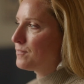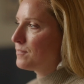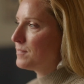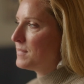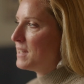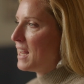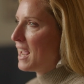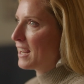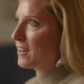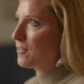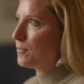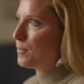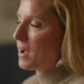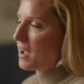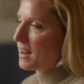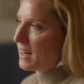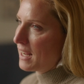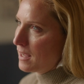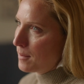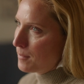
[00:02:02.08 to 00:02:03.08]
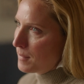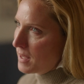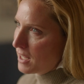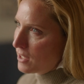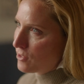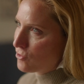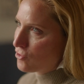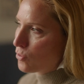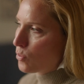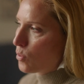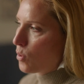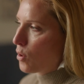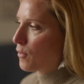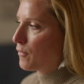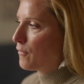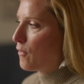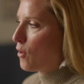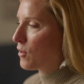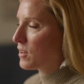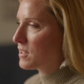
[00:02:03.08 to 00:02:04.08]
negative body image or
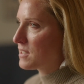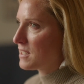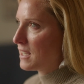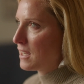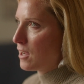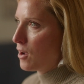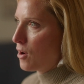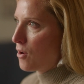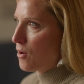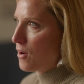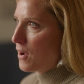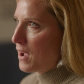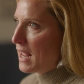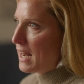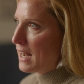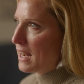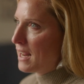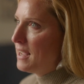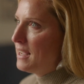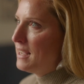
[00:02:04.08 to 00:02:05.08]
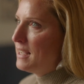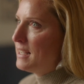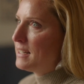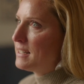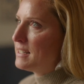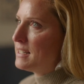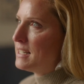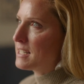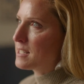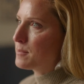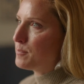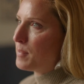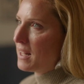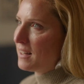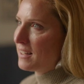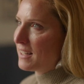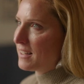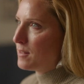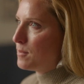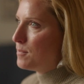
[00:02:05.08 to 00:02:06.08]
focusing on
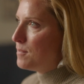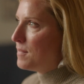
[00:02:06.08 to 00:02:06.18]
dispelling the